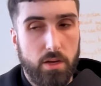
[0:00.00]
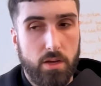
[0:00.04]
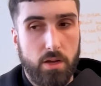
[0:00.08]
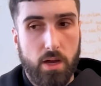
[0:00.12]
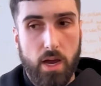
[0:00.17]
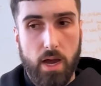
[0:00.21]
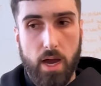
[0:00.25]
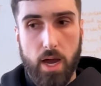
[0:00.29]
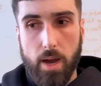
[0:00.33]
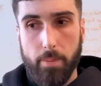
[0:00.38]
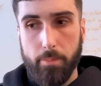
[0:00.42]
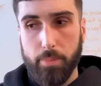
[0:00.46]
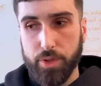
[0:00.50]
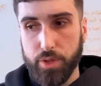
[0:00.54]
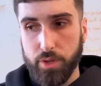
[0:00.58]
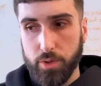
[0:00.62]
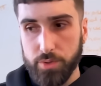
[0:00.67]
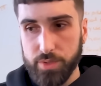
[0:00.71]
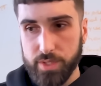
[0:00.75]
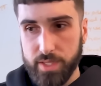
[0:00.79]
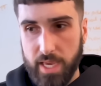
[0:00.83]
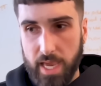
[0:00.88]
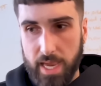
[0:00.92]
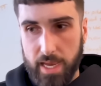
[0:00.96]
but
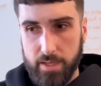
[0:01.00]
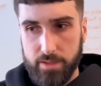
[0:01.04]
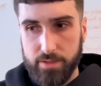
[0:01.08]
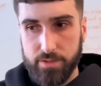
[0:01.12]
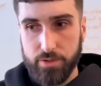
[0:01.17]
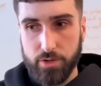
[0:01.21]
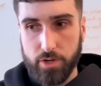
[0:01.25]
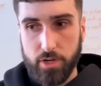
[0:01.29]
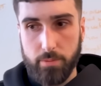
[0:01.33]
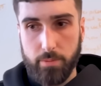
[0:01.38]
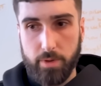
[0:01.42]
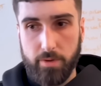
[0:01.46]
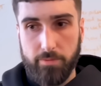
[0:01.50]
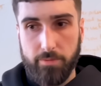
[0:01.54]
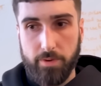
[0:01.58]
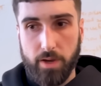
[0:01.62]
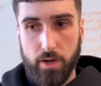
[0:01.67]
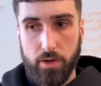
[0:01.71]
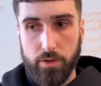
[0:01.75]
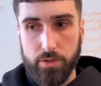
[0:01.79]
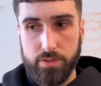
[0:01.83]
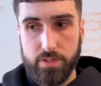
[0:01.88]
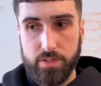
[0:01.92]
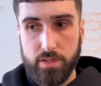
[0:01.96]
those gains are going to be
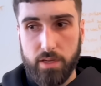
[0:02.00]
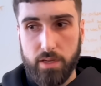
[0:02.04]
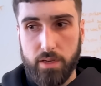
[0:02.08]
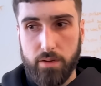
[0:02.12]
felt